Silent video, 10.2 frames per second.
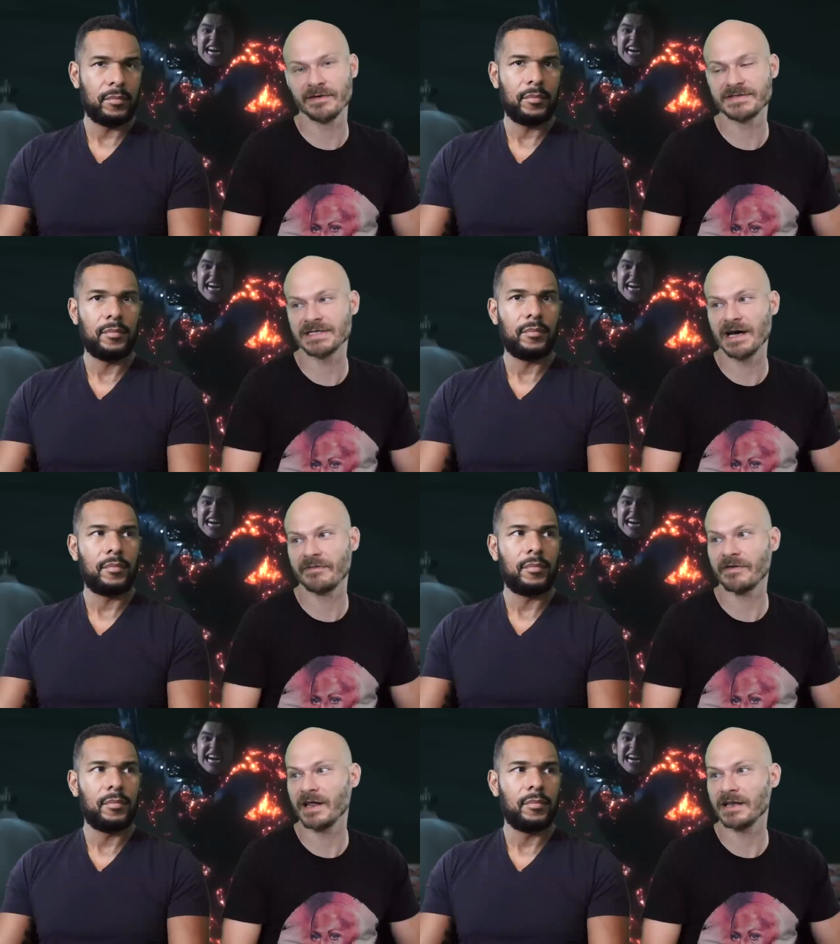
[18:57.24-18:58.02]
Speaker 1: of
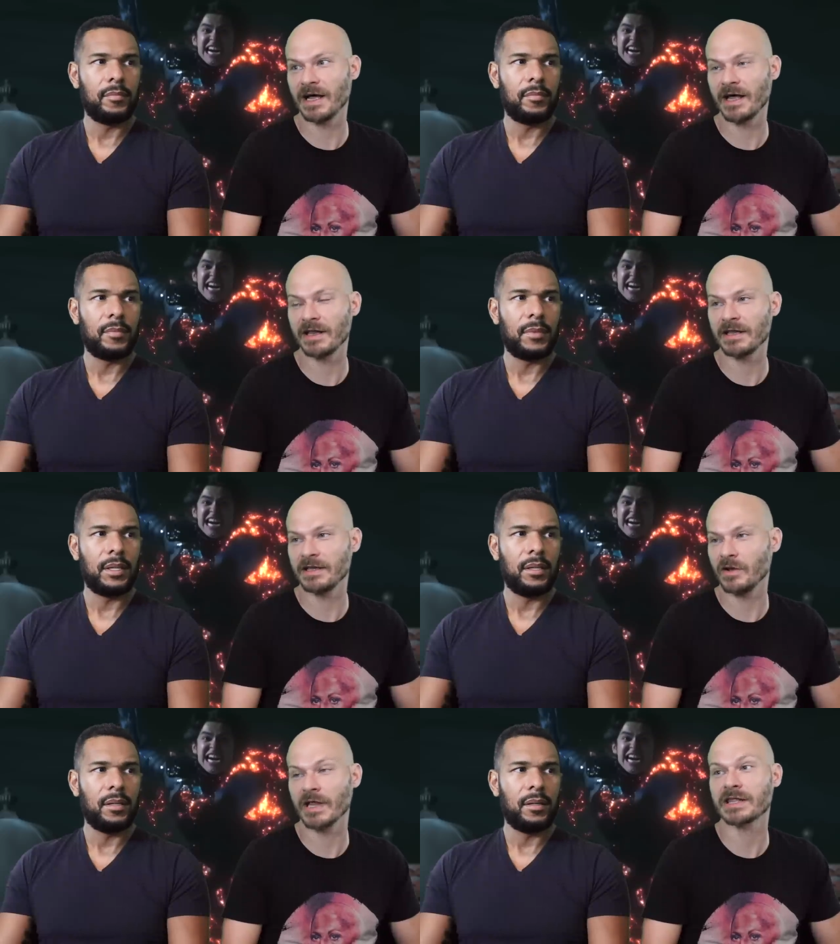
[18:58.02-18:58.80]
stuff. And I, you
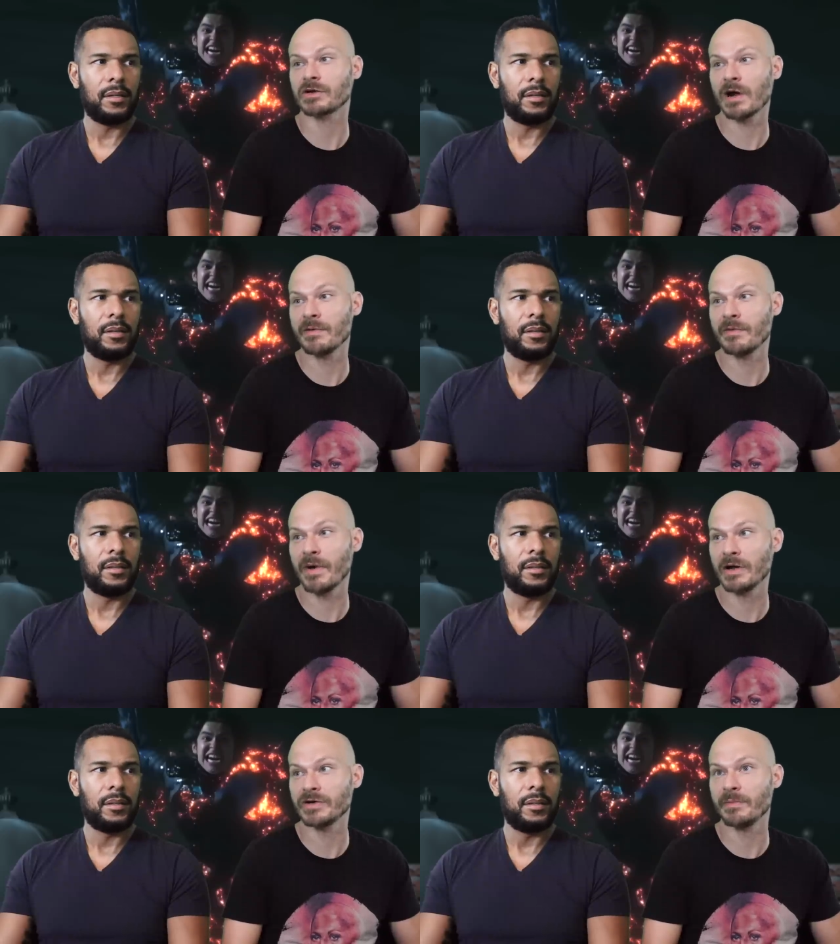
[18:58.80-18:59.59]
know, like The Crime of
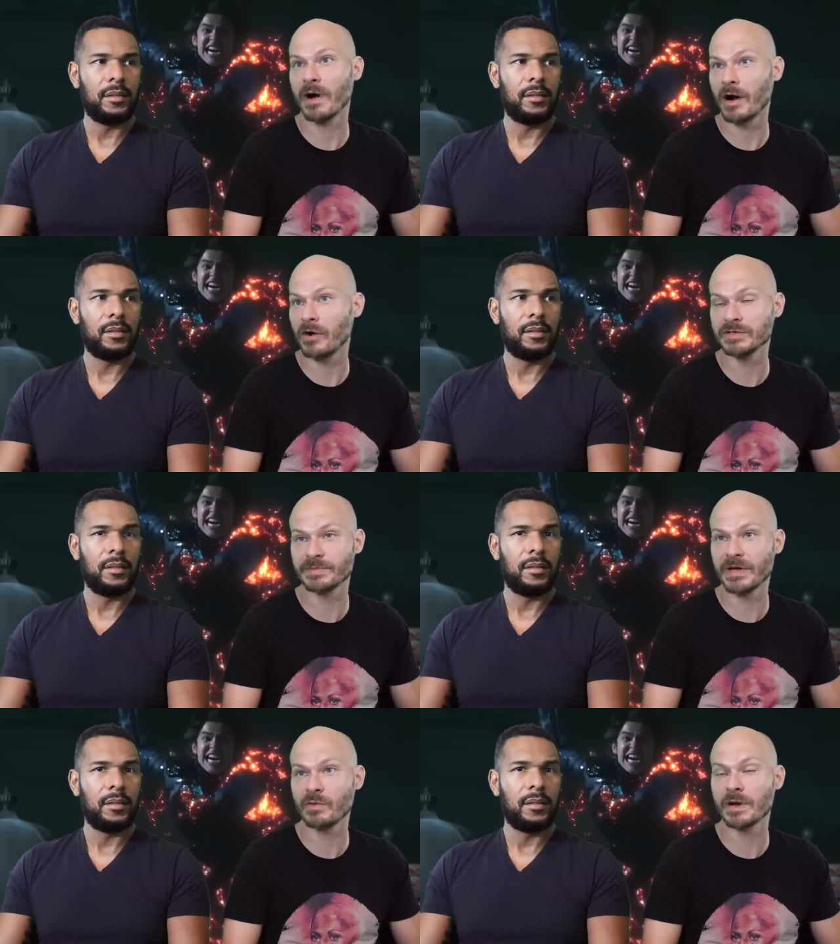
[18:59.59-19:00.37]
Padre Amaro is a
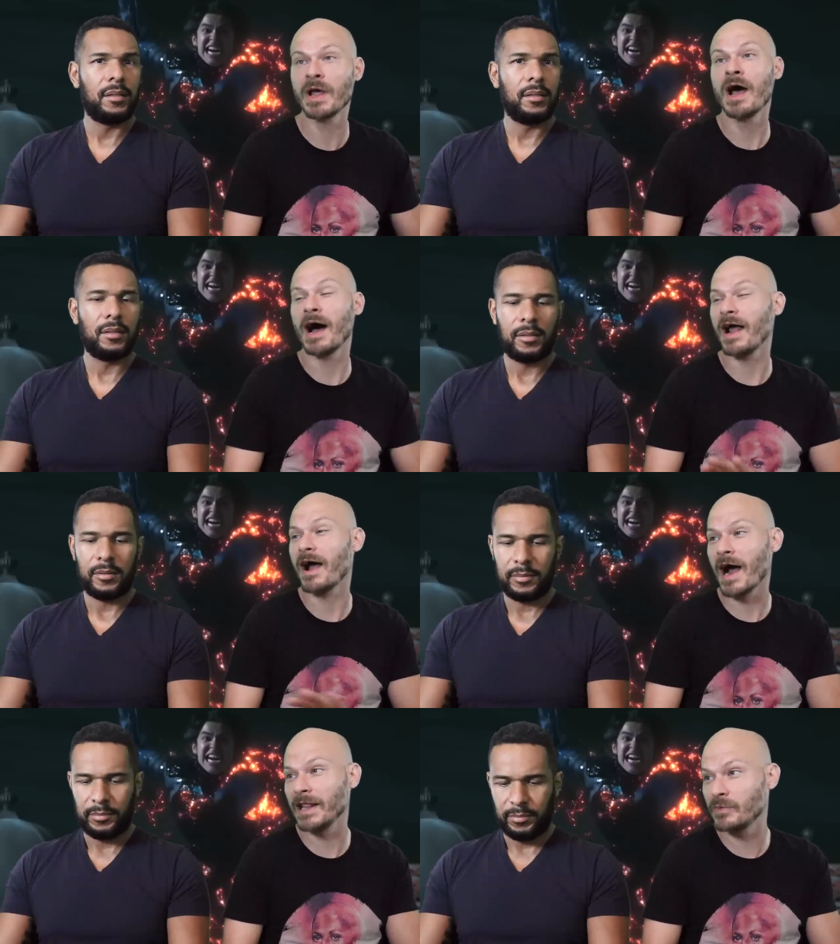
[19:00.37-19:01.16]
big one. I
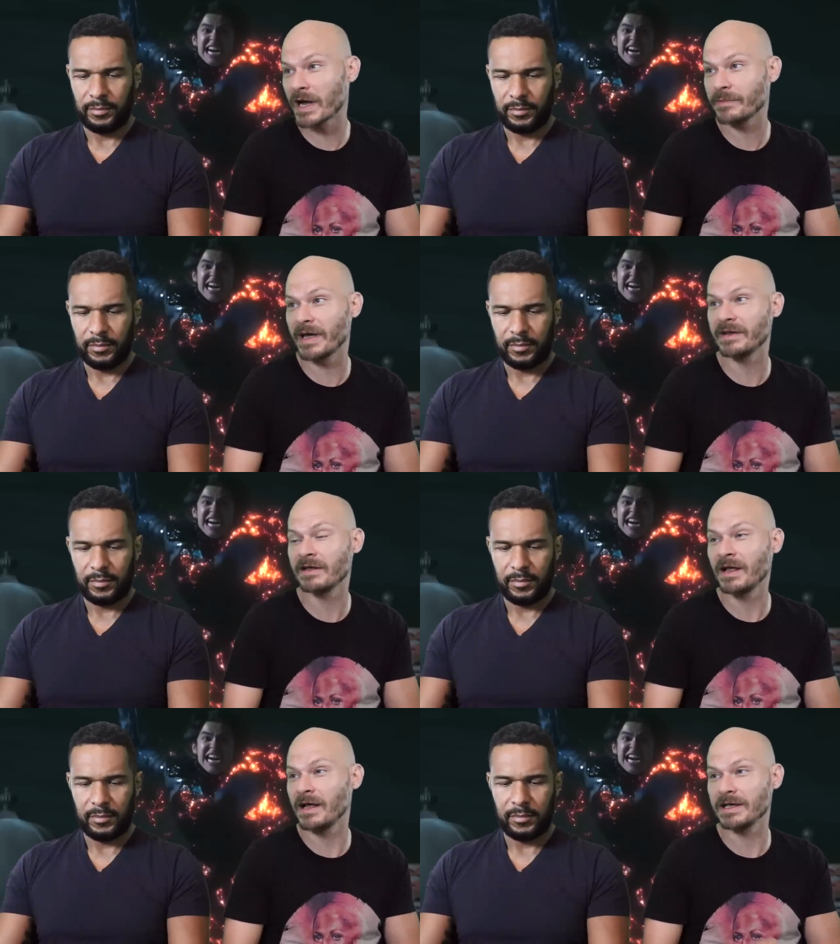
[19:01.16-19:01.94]
highly recommend it.
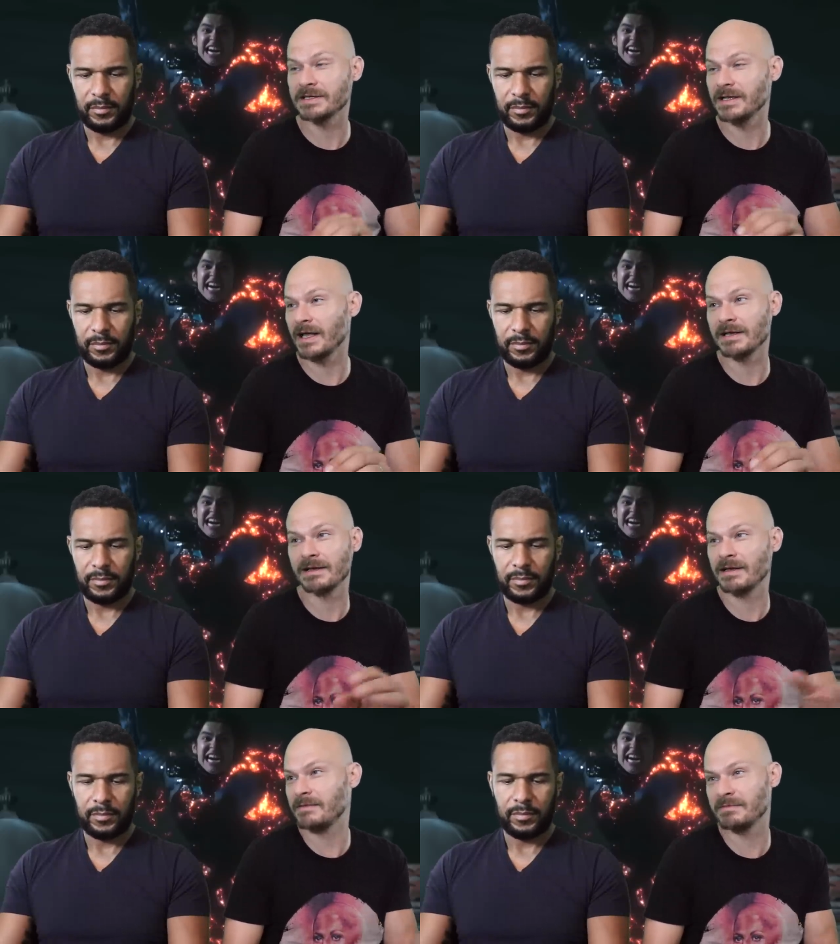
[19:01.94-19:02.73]
It,
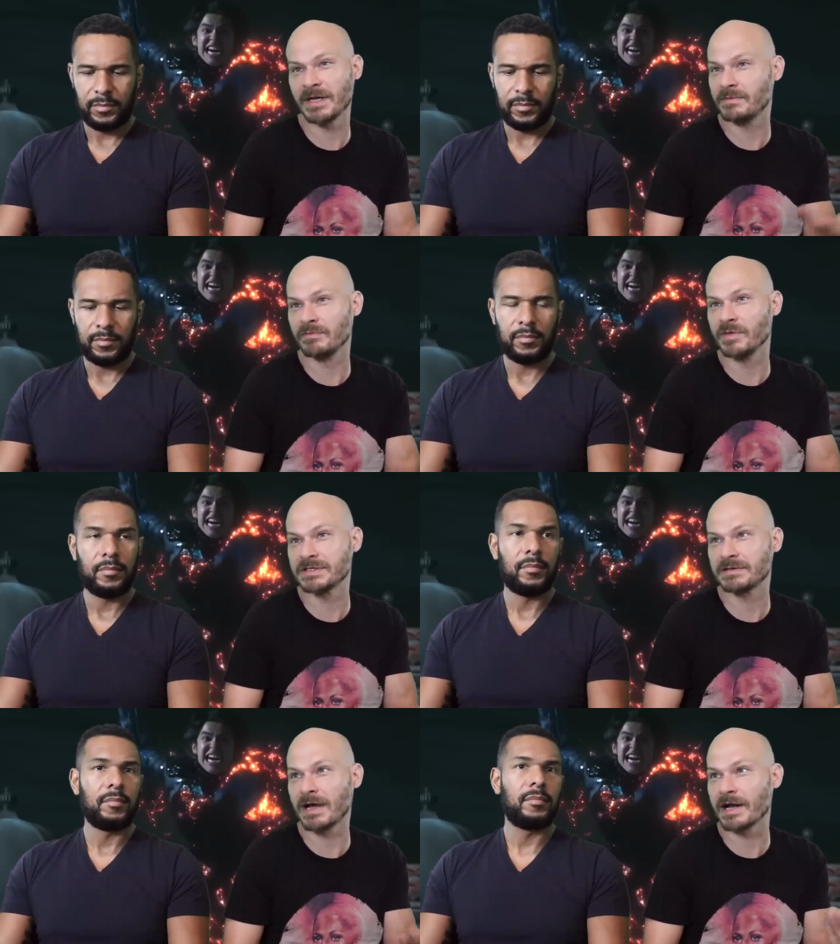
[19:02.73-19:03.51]
it was
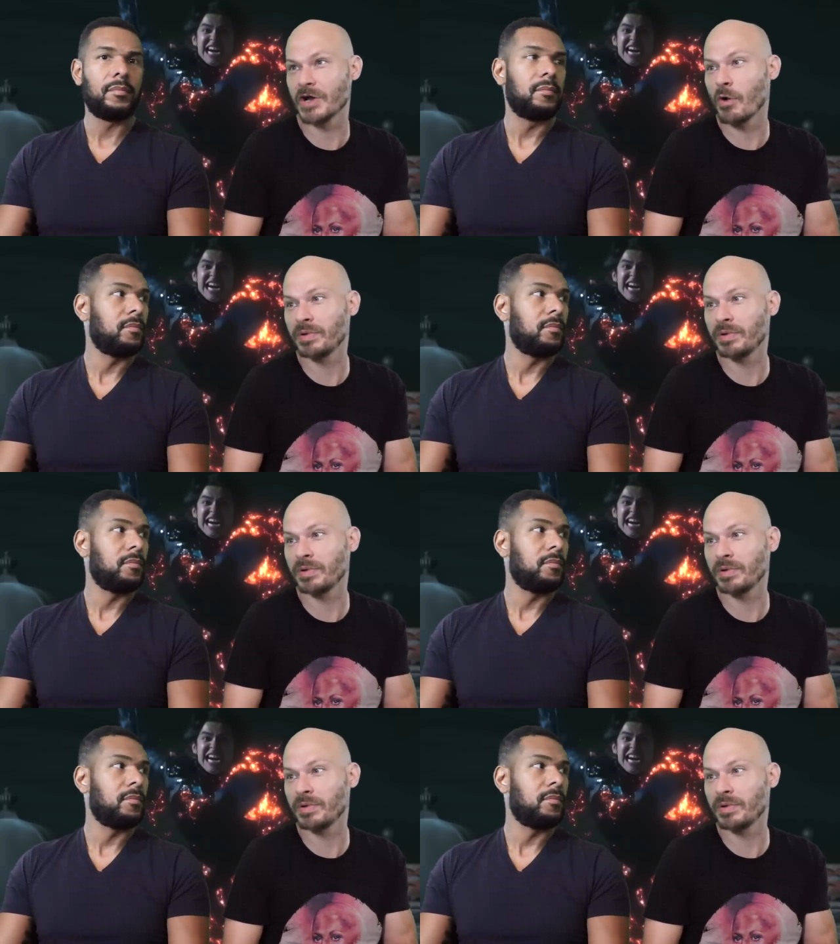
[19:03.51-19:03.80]
got no